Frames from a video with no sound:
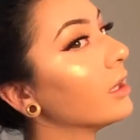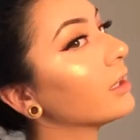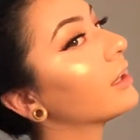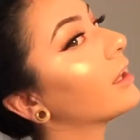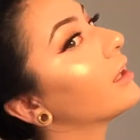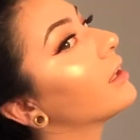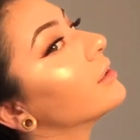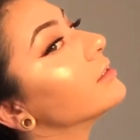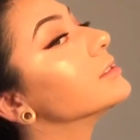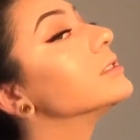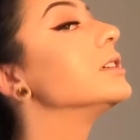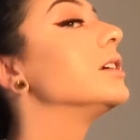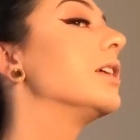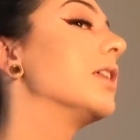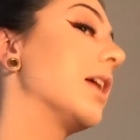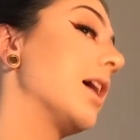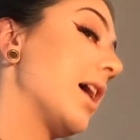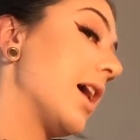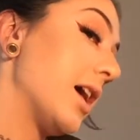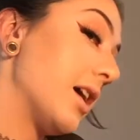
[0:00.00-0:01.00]
Can't see
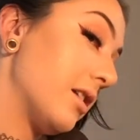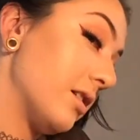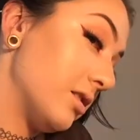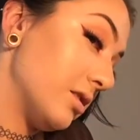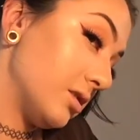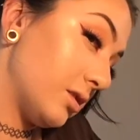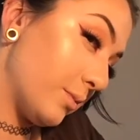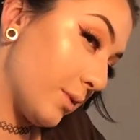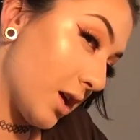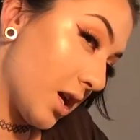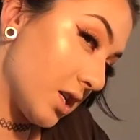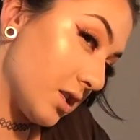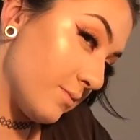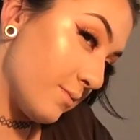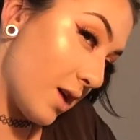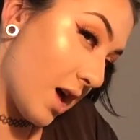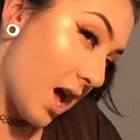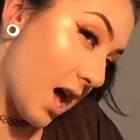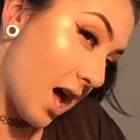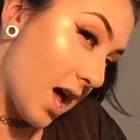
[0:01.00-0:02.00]
the haters because
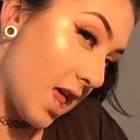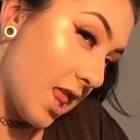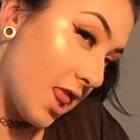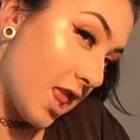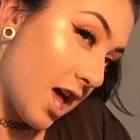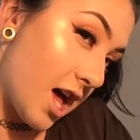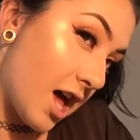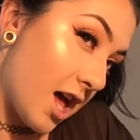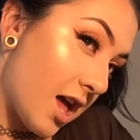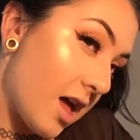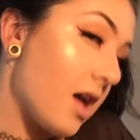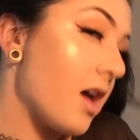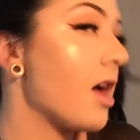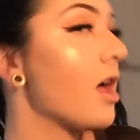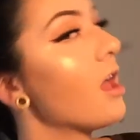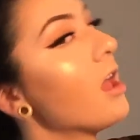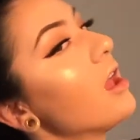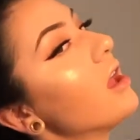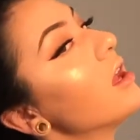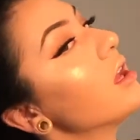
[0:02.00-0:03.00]
my highlight
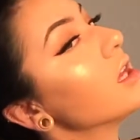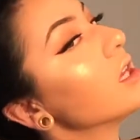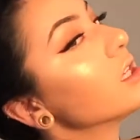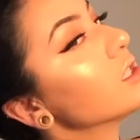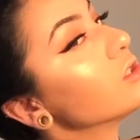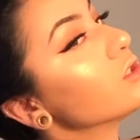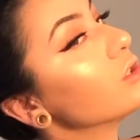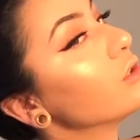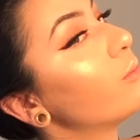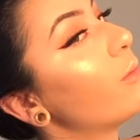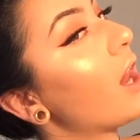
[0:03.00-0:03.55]
is too